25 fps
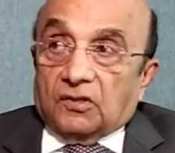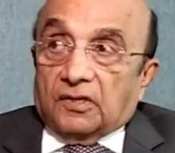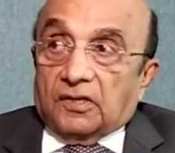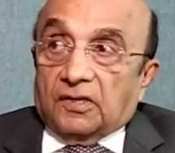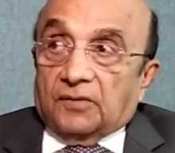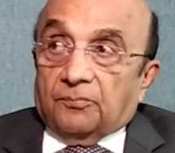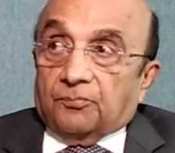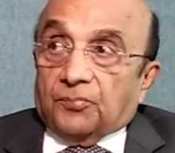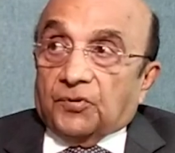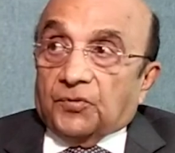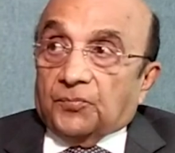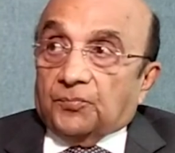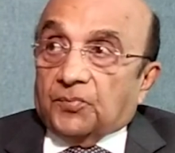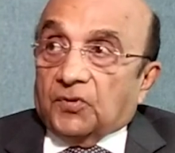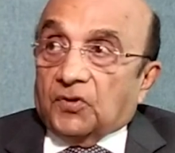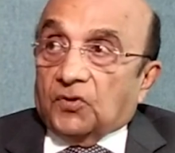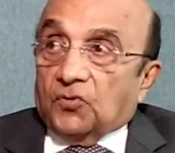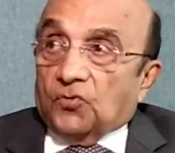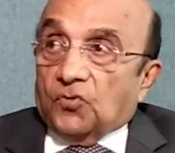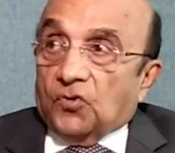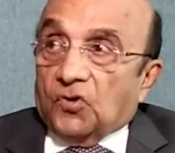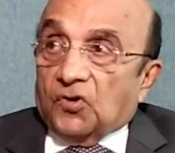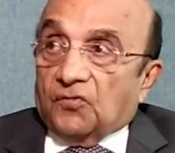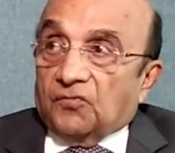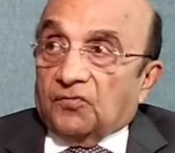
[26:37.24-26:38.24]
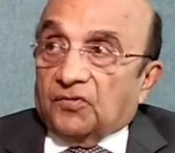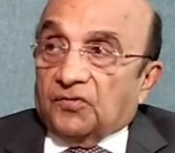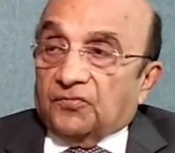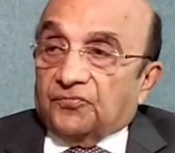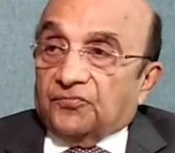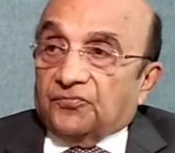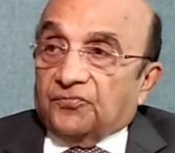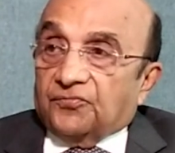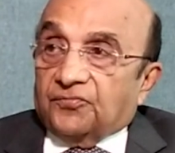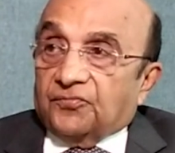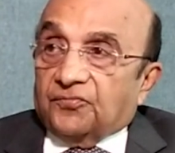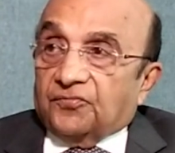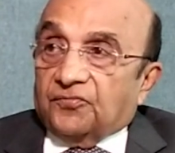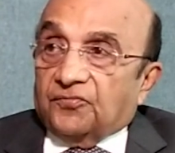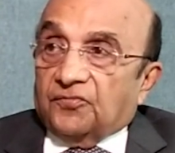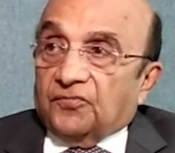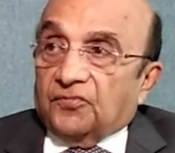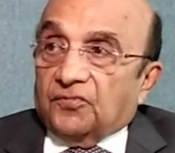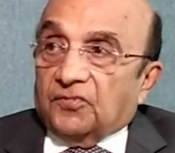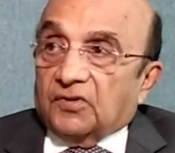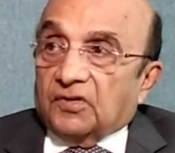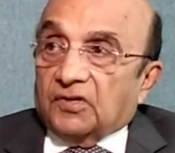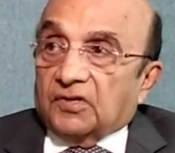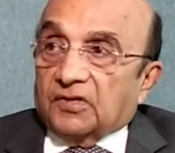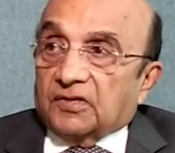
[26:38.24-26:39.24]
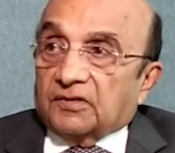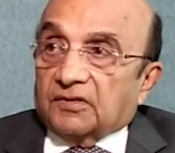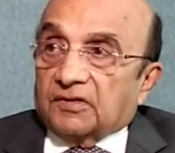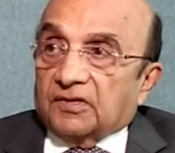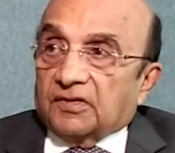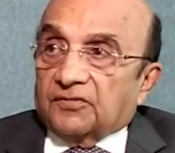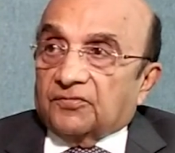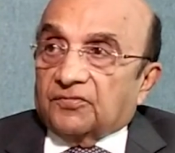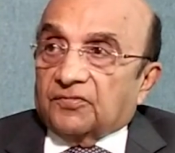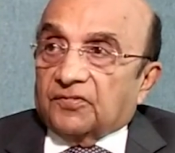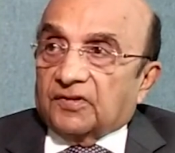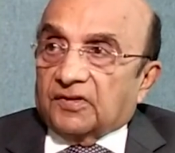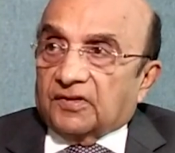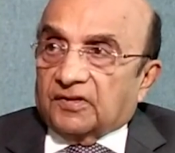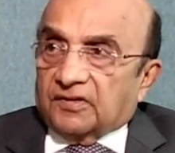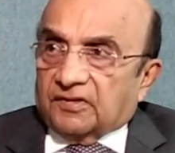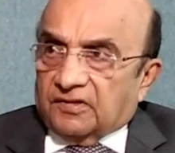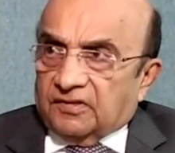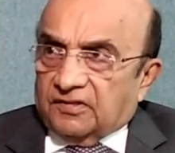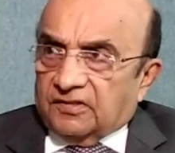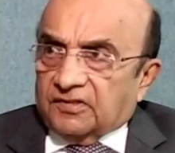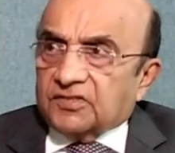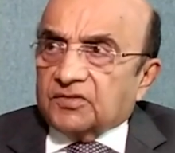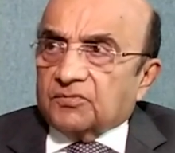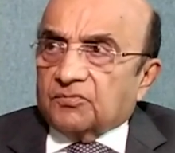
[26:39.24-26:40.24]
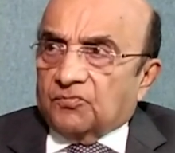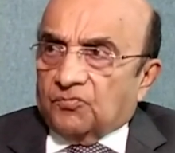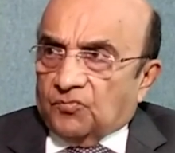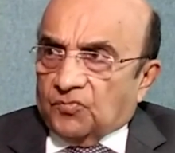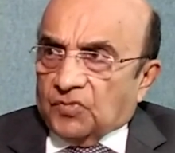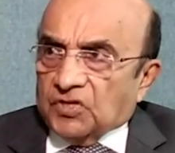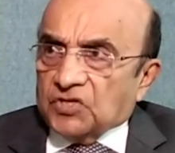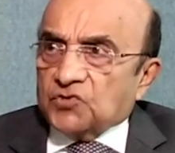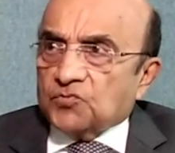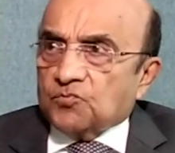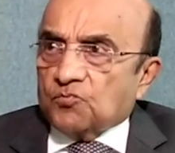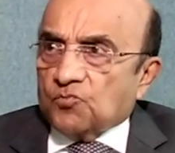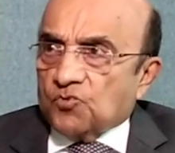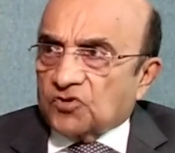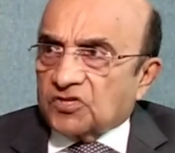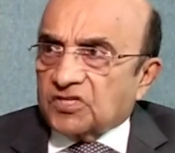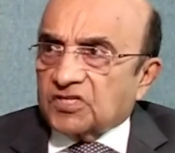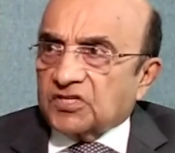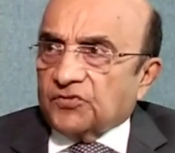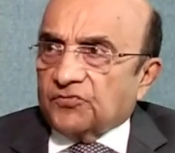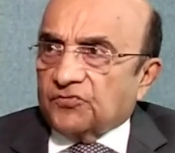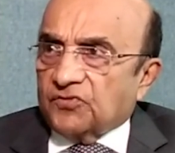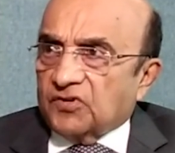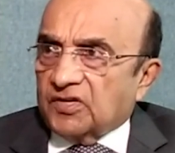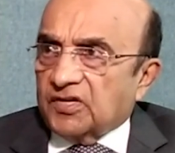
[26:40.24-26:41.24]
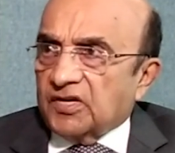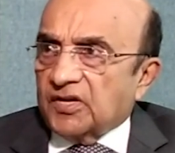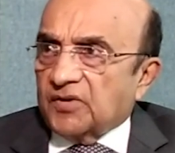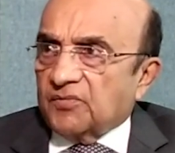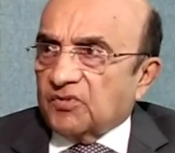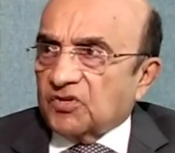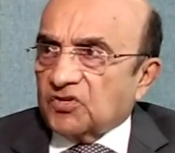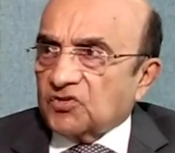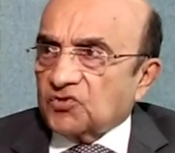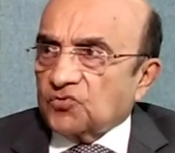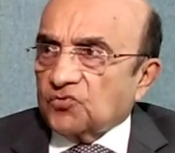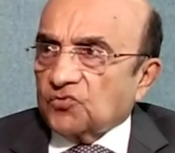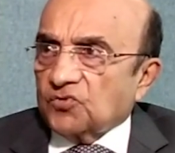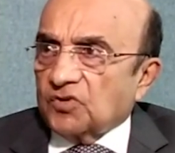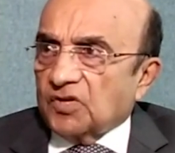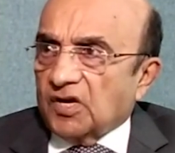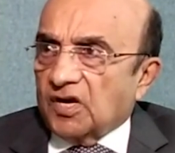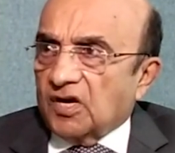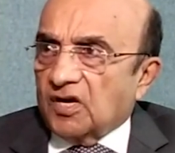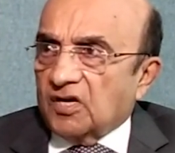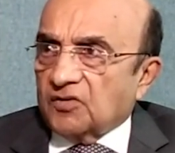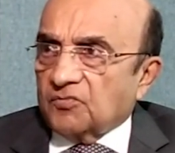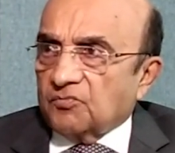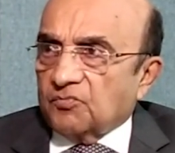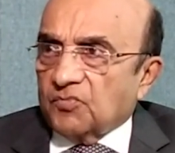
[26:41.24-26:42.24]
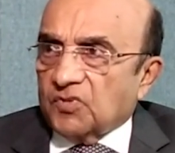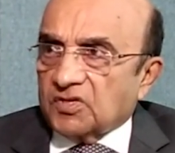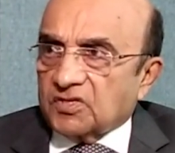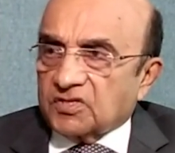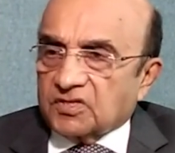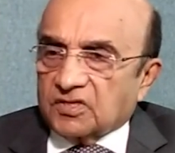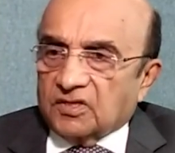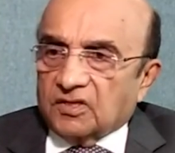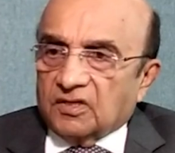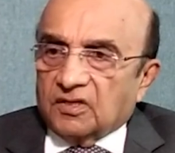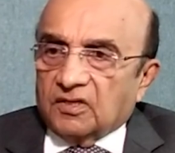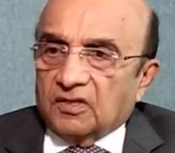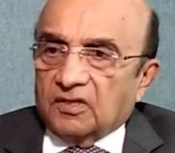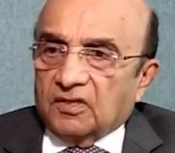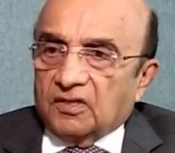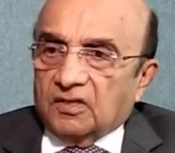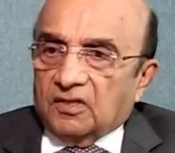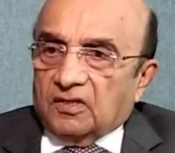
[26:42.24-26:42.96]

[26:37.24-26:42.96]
And people who have a much more severe damage to the heart muscle,